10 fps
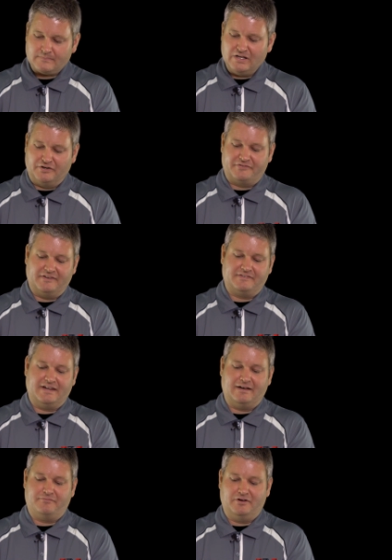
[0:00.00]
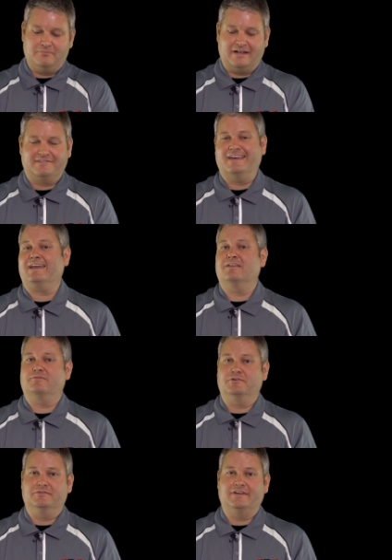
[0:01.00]
you know, since then I've filmed my
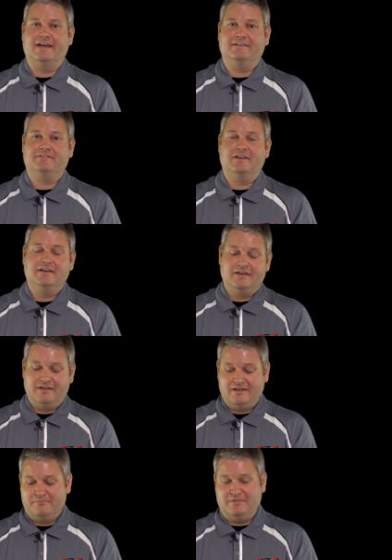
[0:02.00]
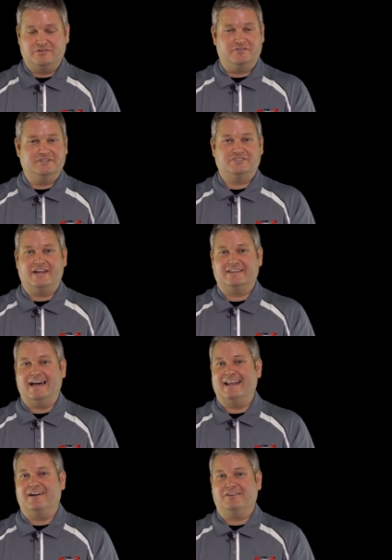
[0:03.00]
second field test. Be sure to check
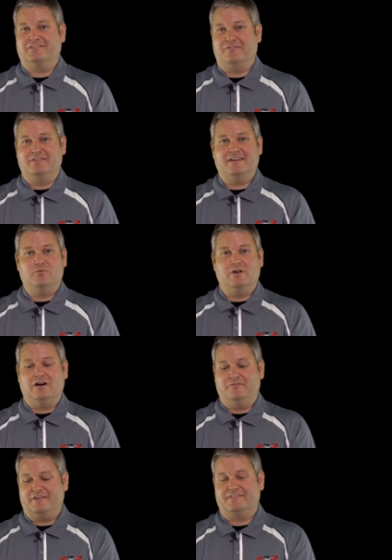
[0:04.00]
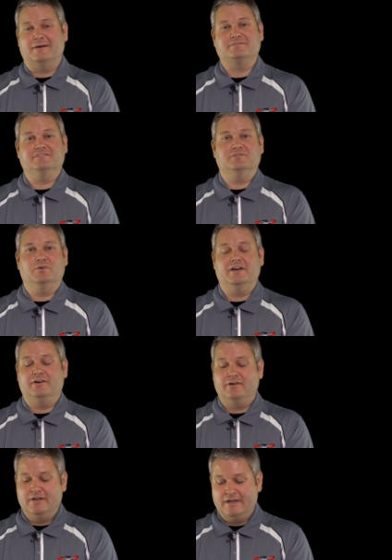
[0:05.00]
that out because everything went off exceptionally
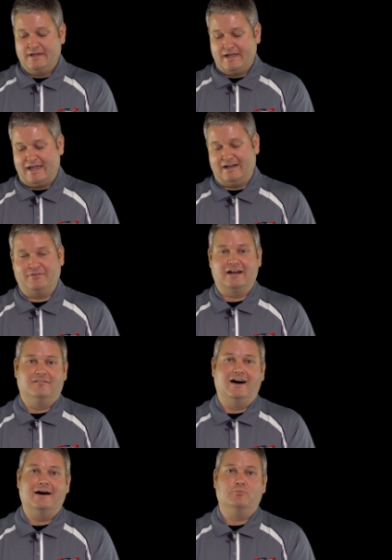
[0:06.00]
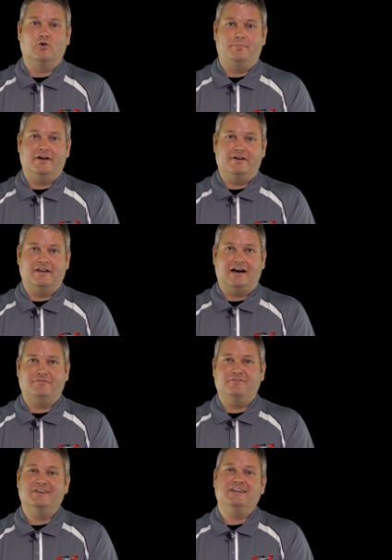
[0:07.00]
well. And I've got a lot more Parrot
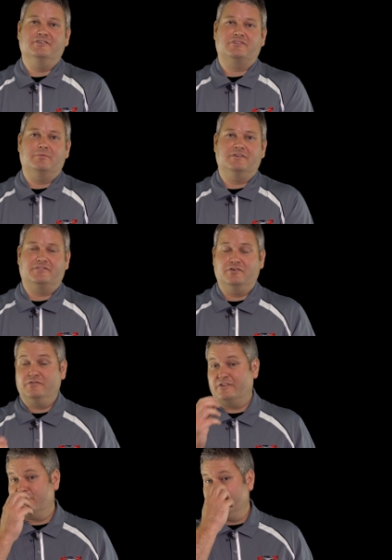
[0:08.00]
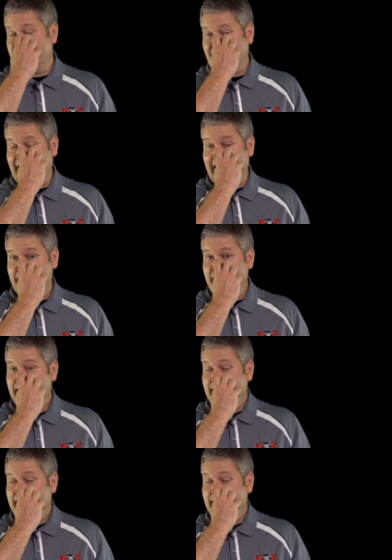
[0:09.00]
Anafi videos coming soon, so subscribe.